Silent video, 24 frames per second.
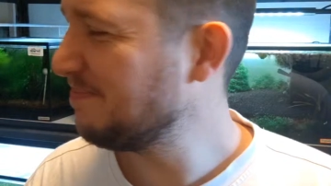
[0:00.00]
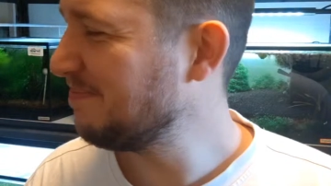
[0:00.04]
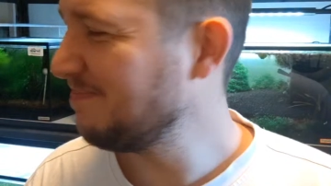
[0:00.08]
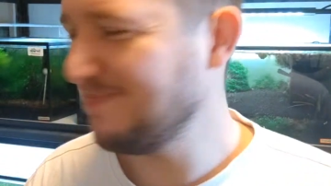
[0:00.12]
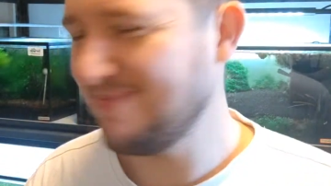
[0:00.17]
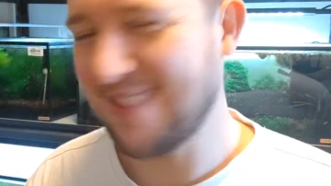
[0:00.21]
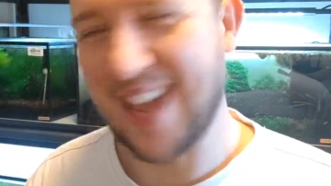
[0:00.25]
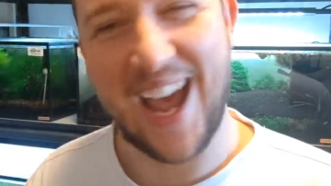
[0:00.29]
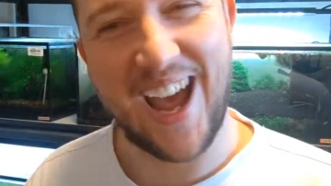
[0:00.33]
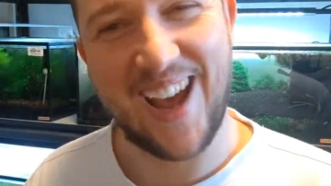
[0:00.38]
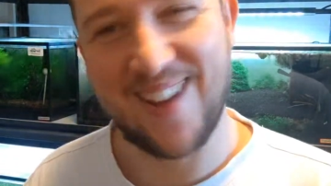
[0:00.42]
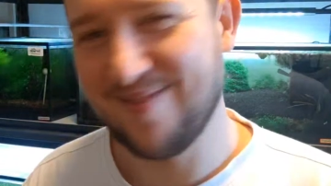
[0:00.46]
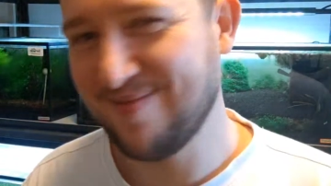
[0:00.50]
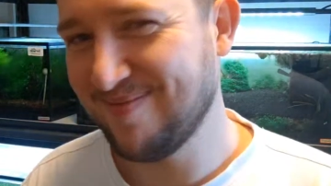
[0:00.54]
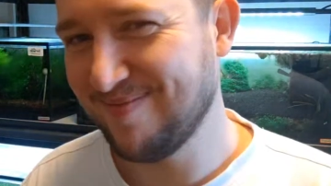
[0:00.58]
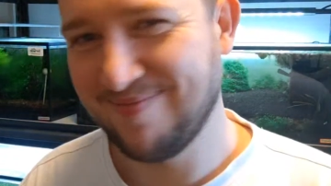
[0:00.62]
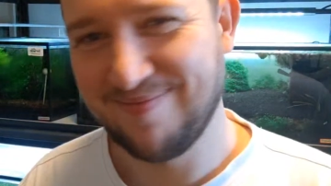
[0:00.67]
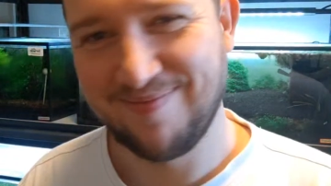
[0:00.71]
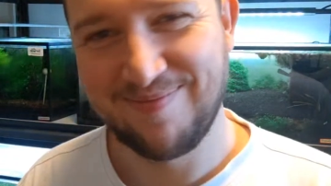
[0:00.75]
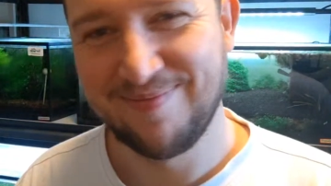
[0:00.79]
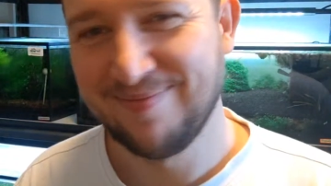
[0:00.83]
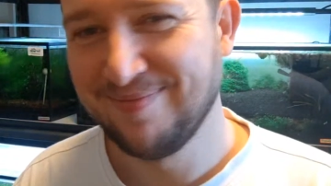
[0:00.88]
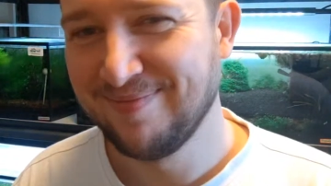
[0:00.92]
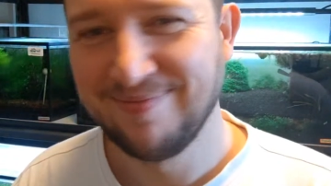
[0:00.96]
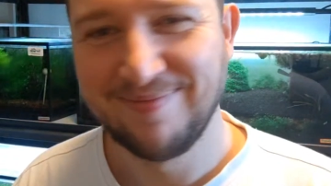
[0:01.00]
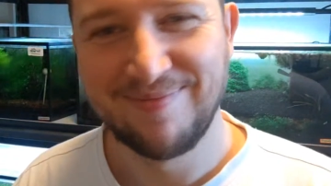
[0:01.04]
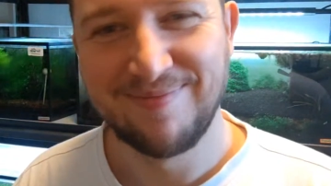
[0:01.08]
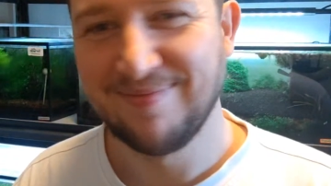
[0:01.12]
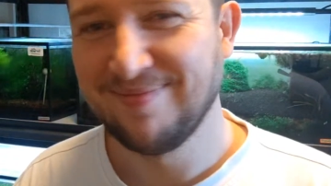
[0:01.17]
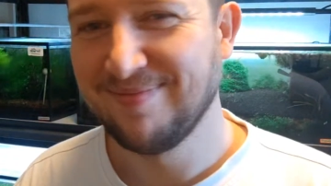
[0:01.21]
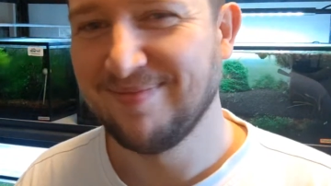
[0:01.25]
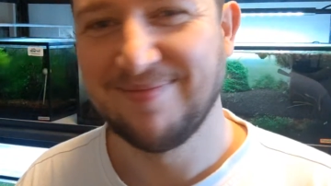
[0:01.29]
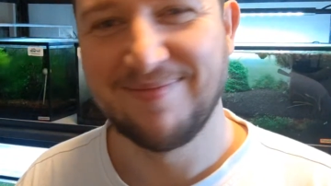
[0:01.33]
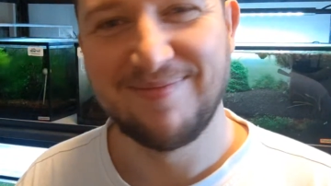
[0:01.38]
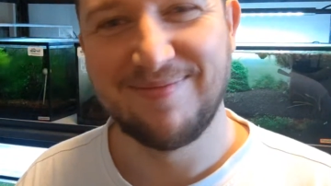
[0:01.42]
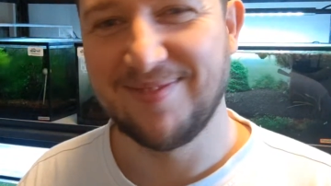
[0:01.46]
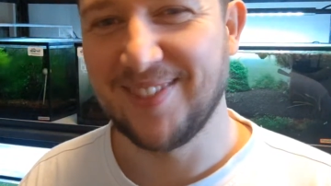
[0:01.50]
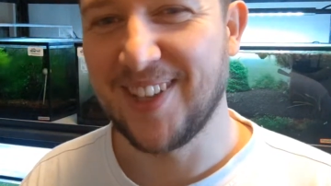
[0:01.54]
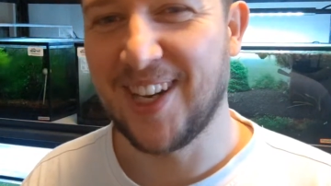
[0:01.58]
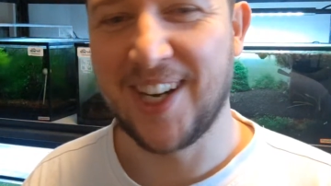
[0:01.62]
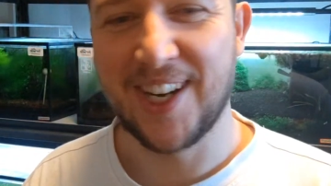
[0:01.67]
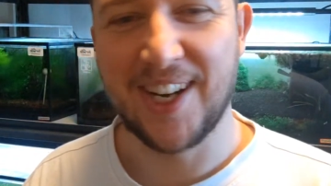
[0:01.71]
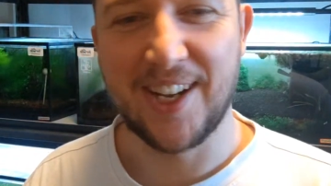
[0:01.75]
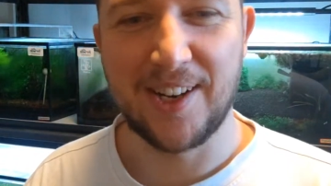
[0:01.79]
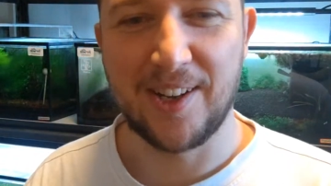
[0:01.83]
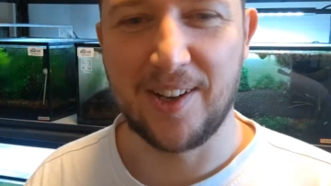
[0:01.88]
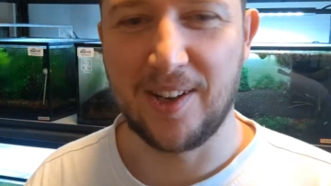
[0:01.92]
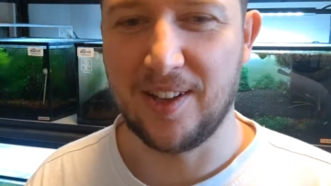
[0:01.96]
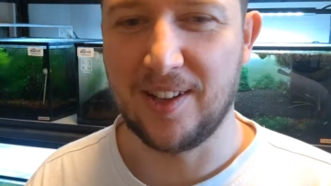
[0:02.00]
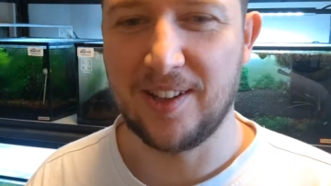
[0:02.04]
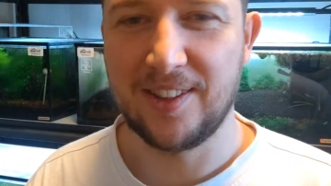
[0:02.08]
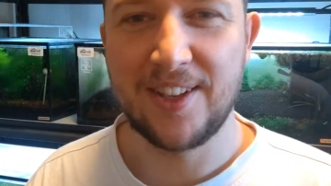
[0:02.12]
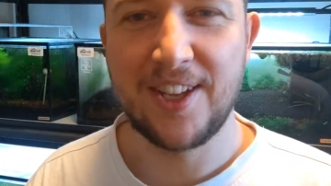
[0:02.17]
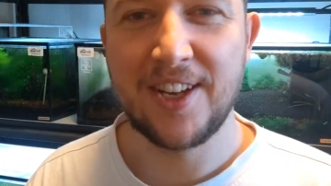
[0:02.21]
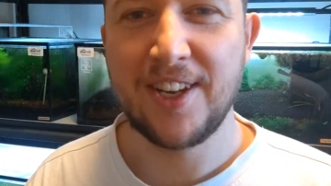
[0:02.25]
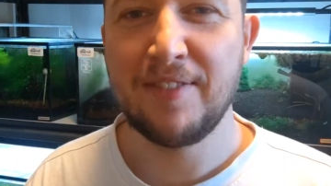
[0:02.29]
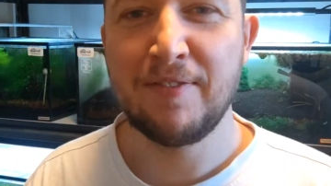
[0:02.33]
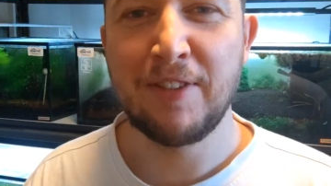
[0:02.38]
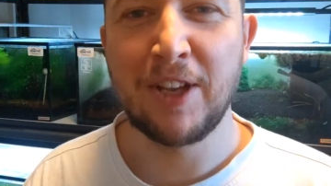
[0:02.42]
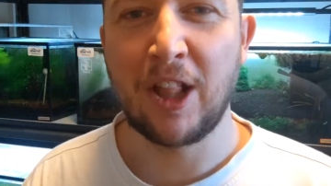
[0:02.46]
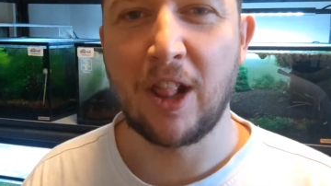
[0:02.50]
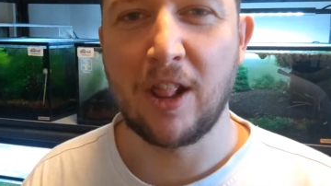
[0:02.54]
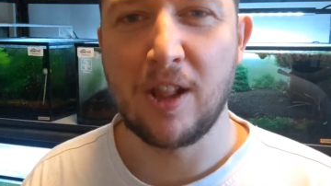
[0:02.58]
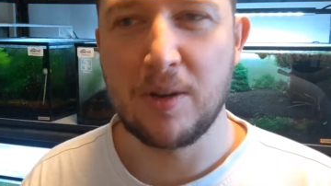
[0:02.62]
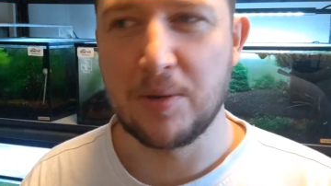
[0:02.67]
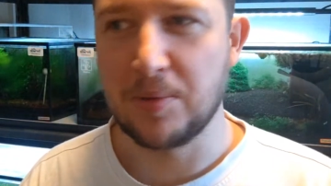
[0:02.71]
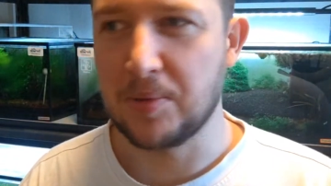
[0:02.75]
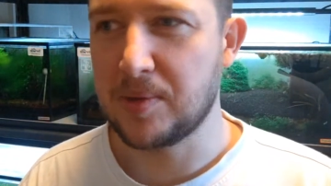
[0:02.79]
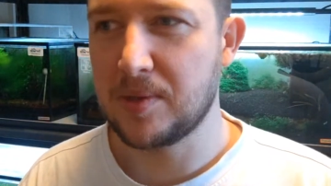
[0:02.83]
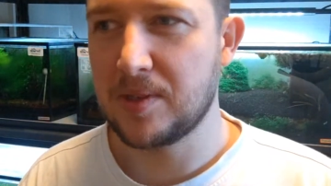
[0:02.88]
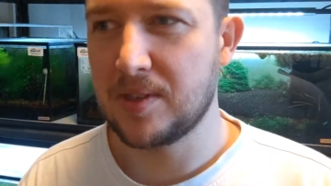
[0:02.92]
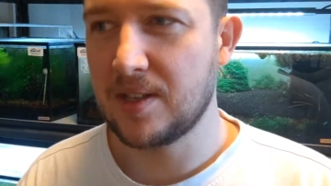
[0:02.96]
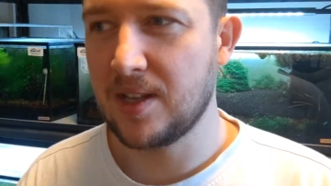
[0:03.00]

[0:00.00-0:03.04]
nah, not at all. Not even close.